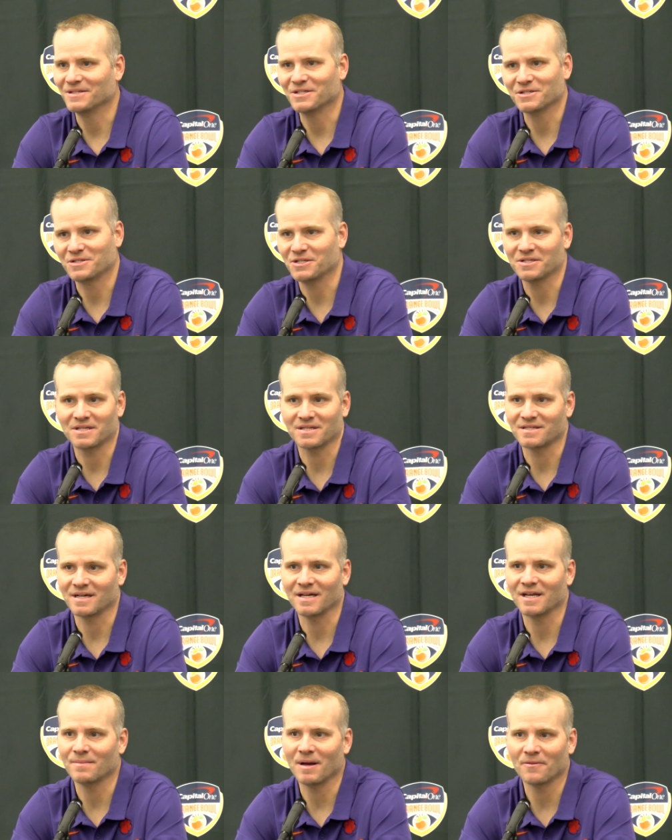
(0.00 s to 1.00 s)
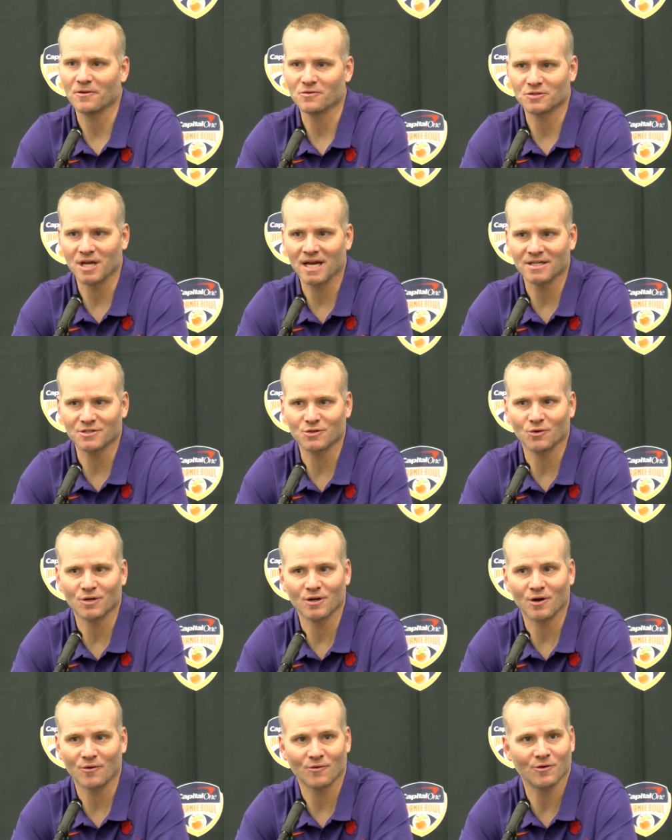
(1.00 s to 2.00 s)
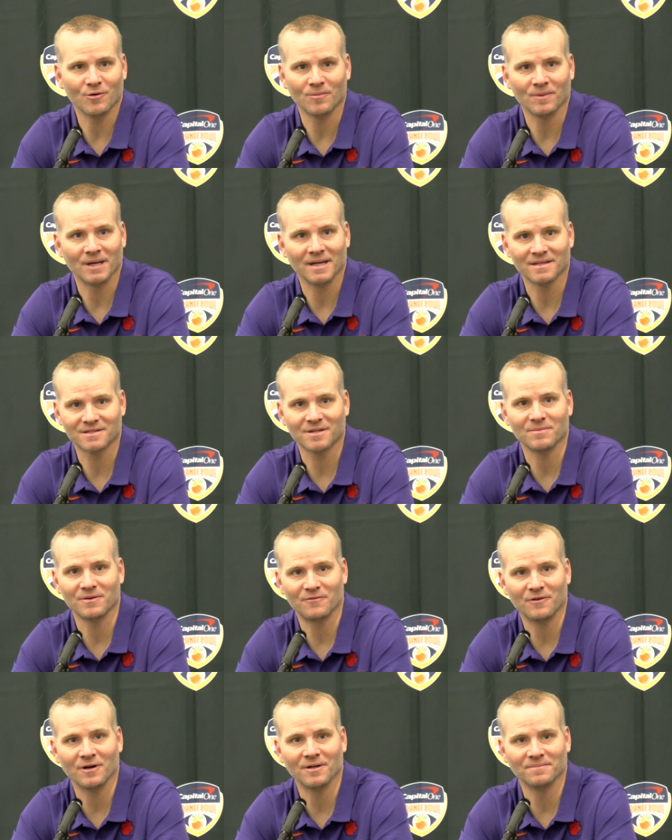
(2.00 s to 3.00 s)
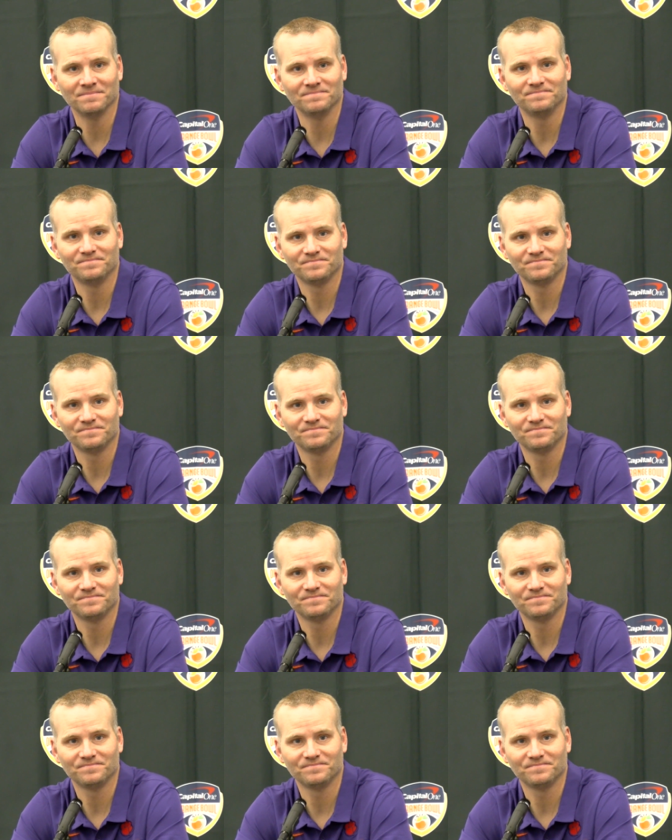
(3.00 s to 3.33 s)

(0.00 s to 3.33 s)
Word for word: just excited about those guys joining our room, man. It's going to be fun.